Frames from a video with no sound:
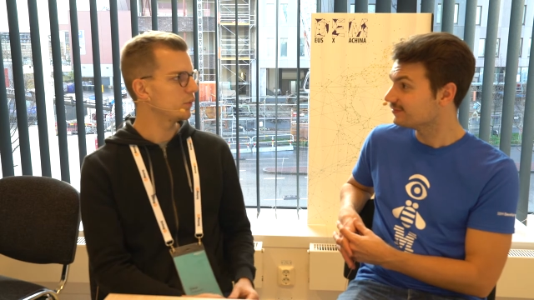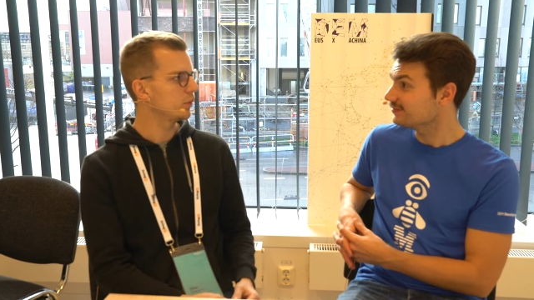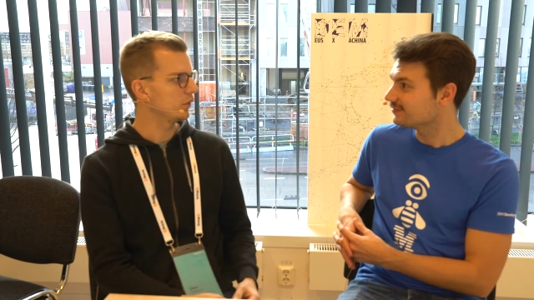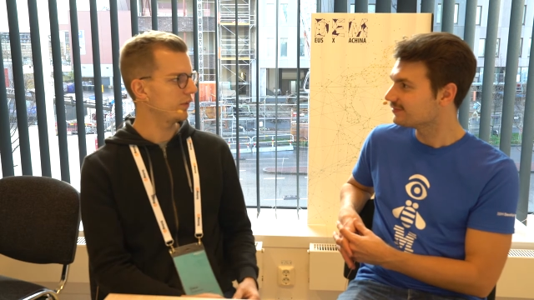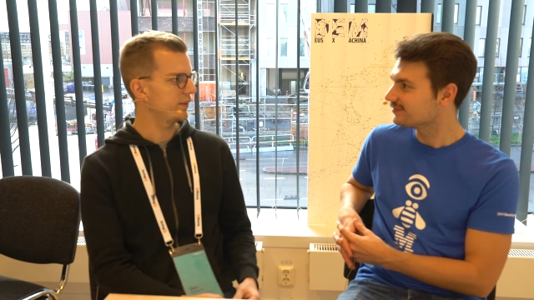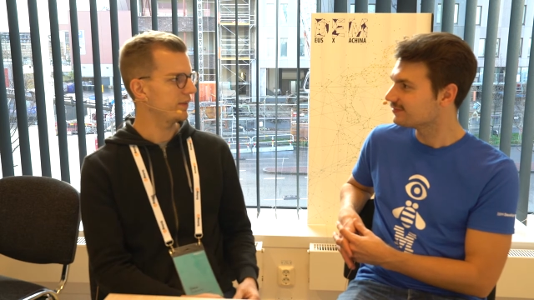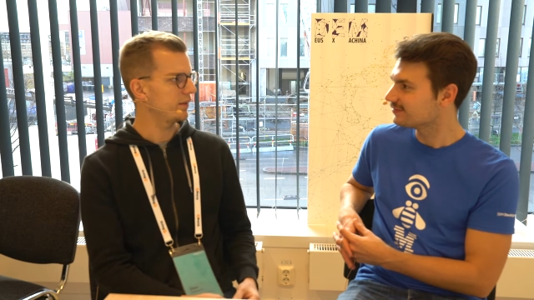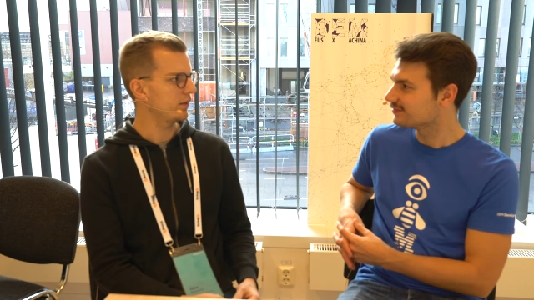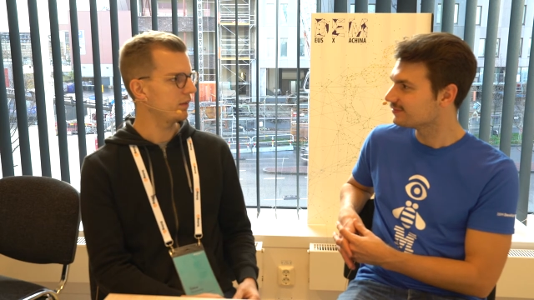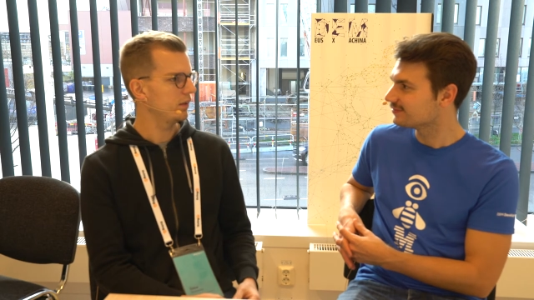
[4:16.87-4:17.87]
Speaker 1: rules that
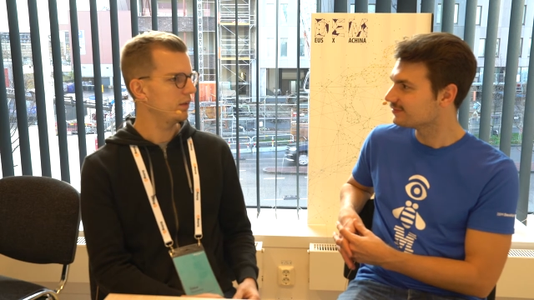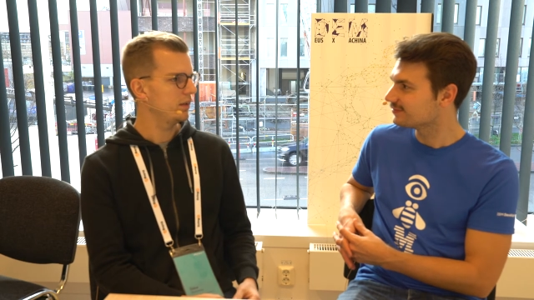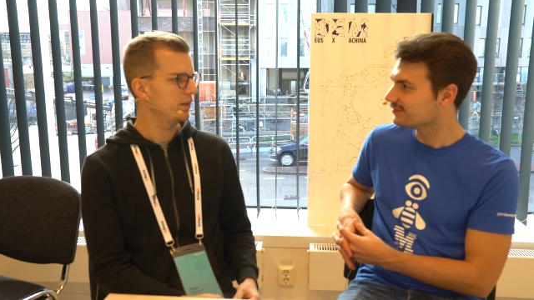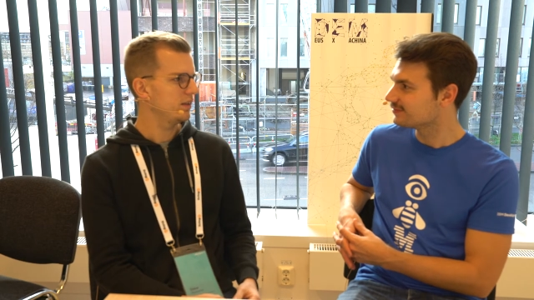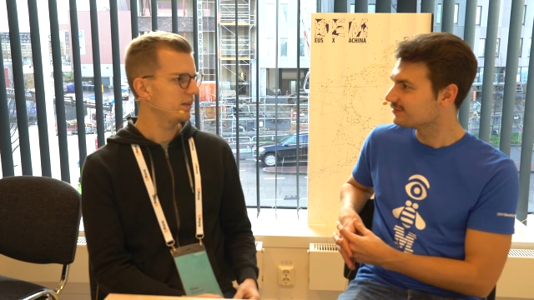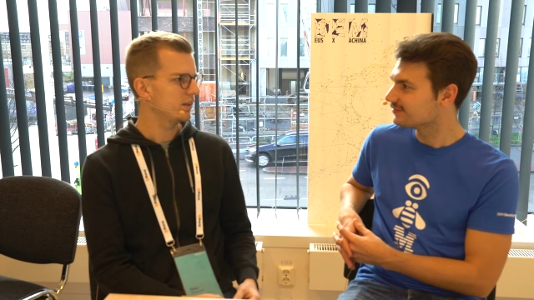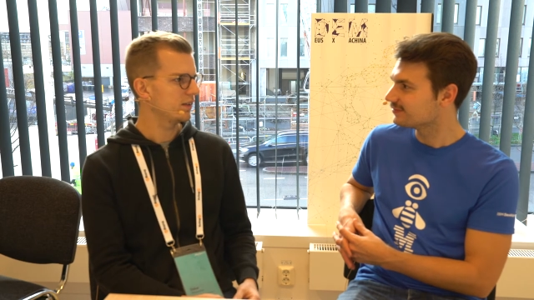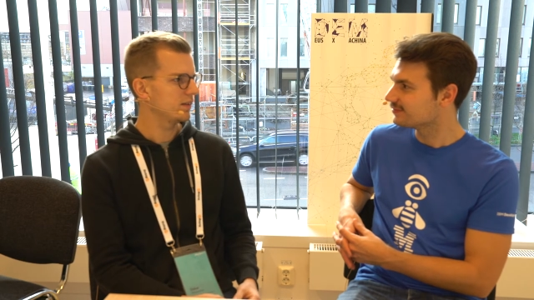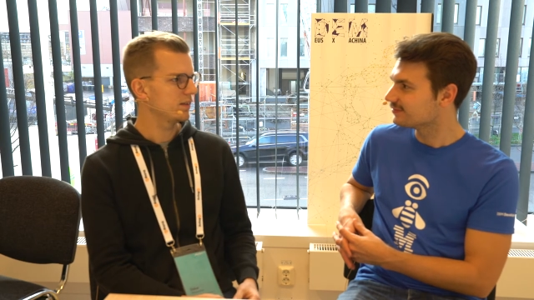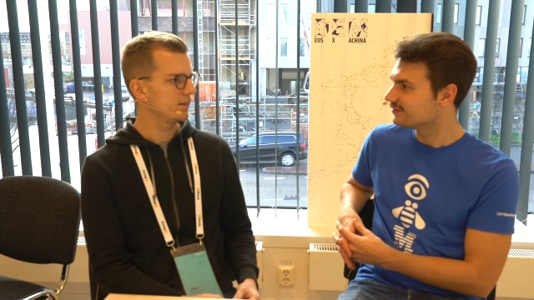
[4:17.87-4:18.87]
are
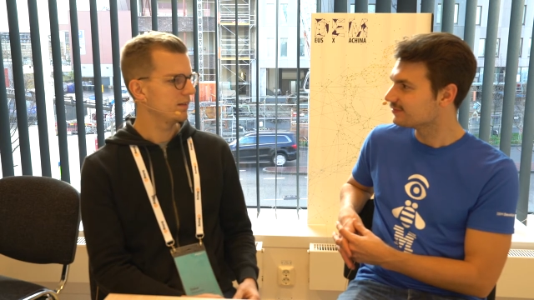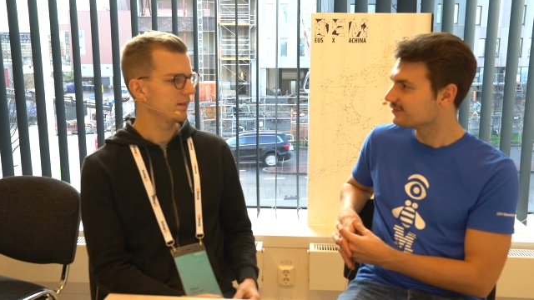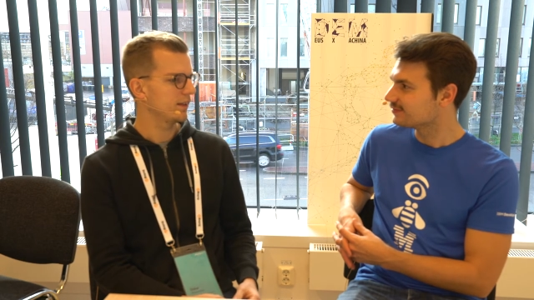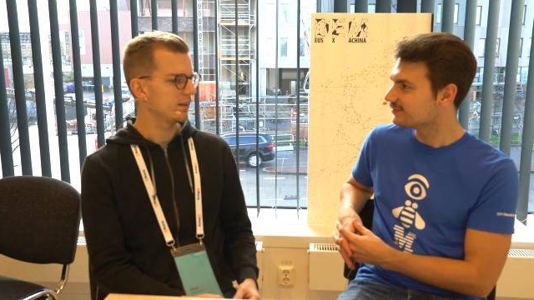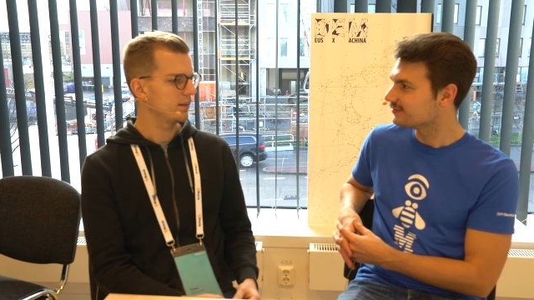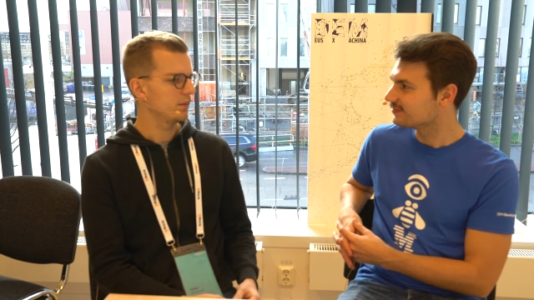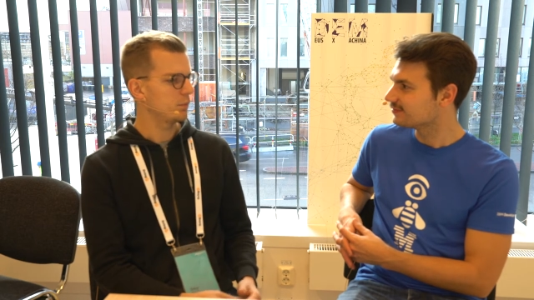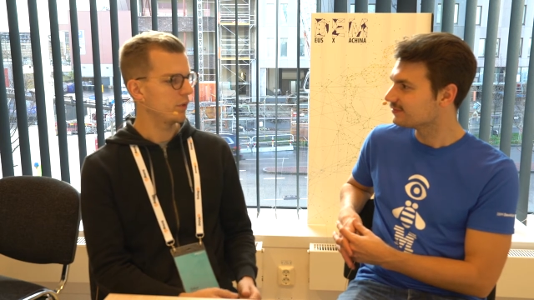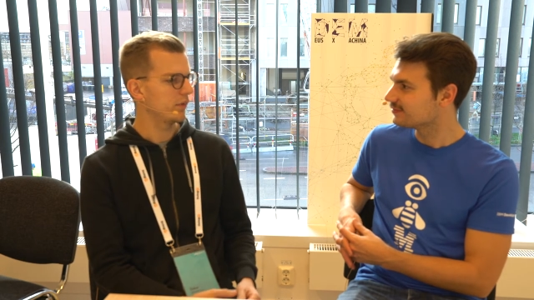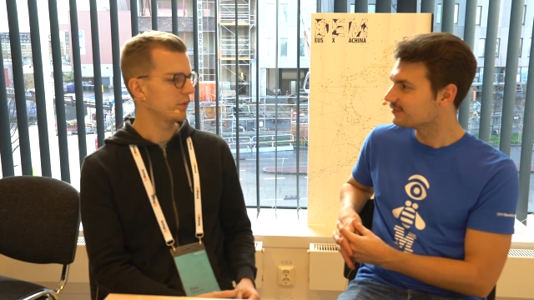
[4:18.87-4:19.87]
not like
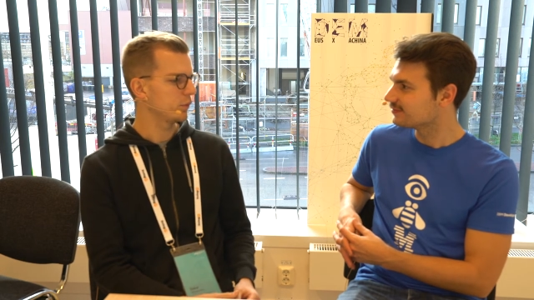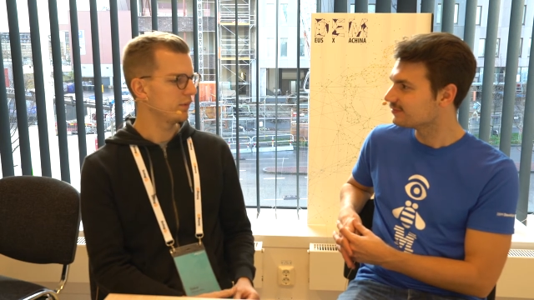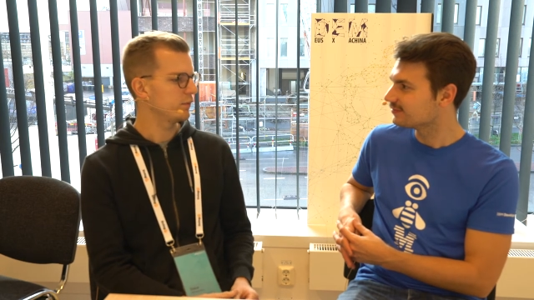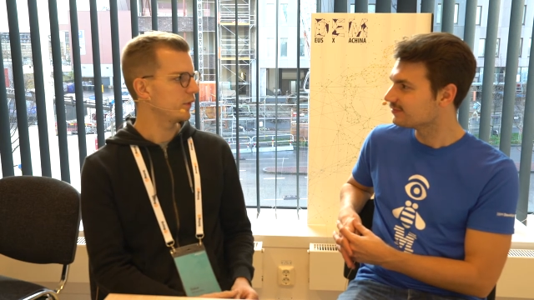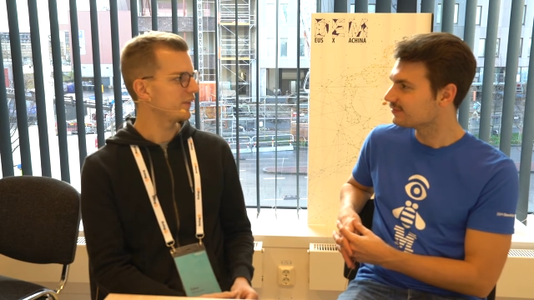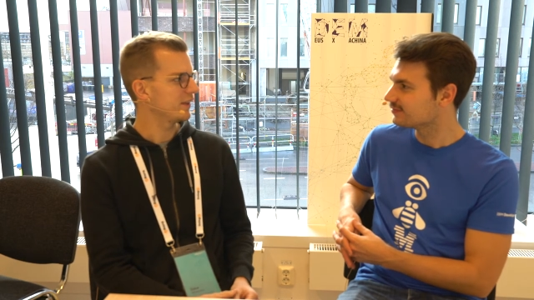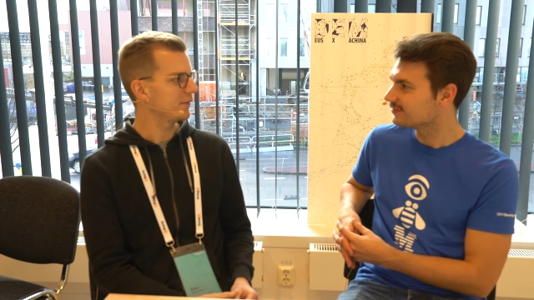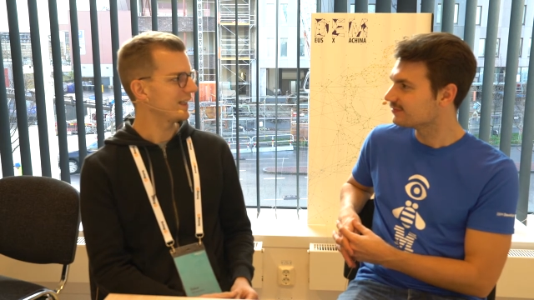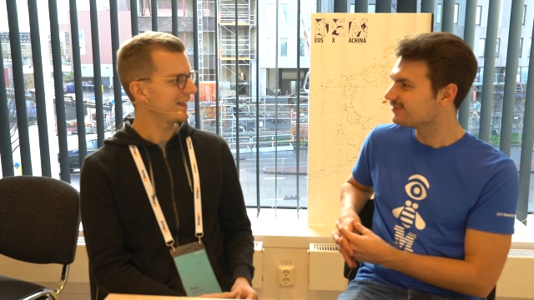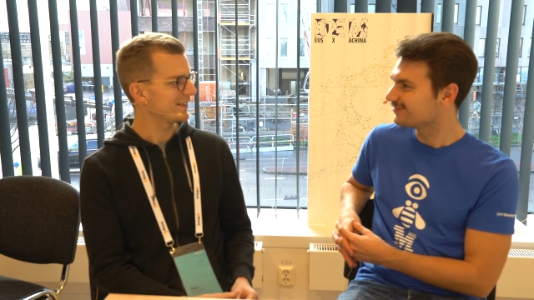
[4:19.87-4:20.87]
person with first name
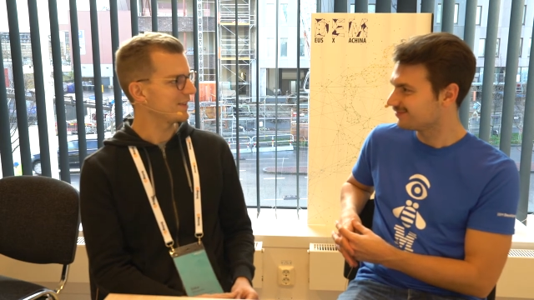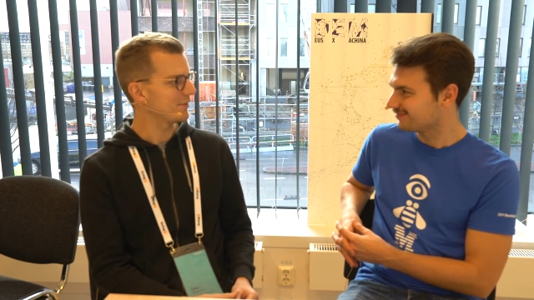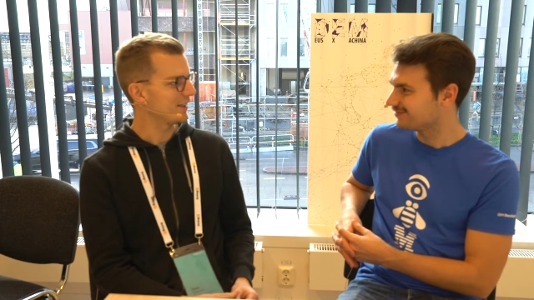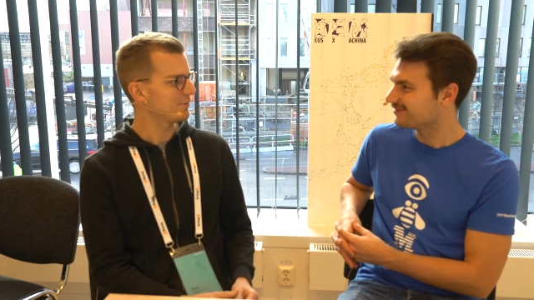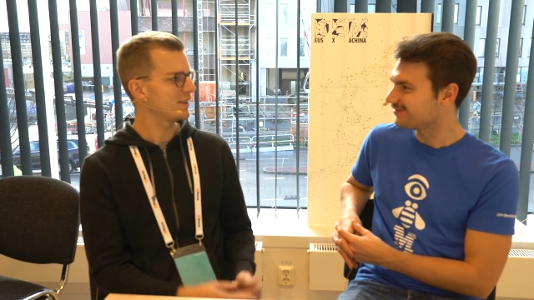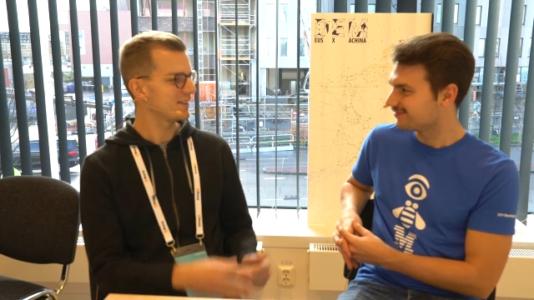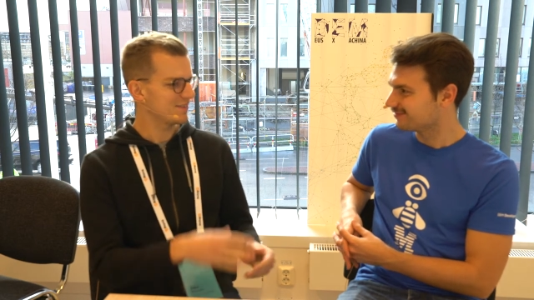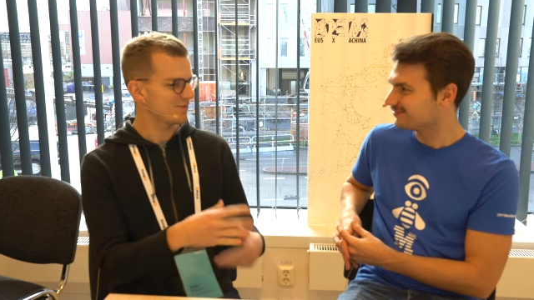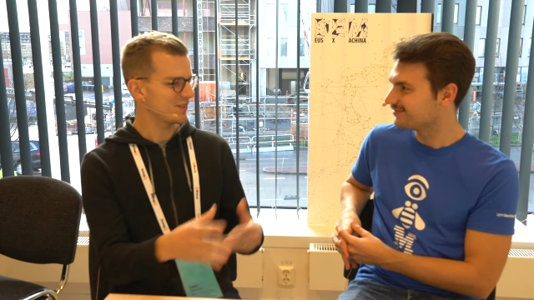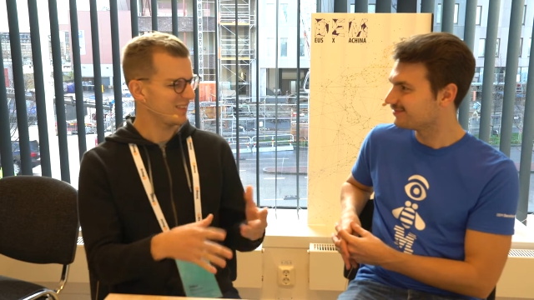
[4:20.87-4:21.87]
and last name right but
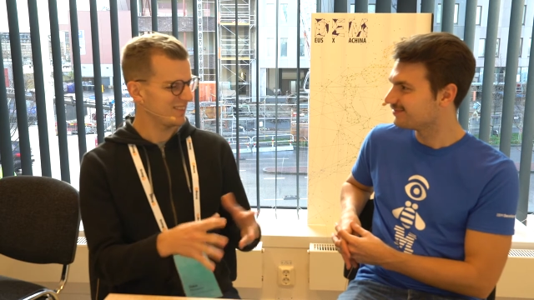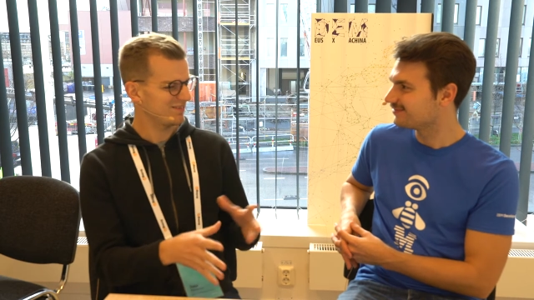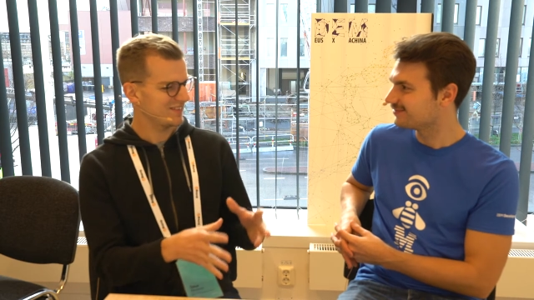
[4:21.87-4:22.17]
something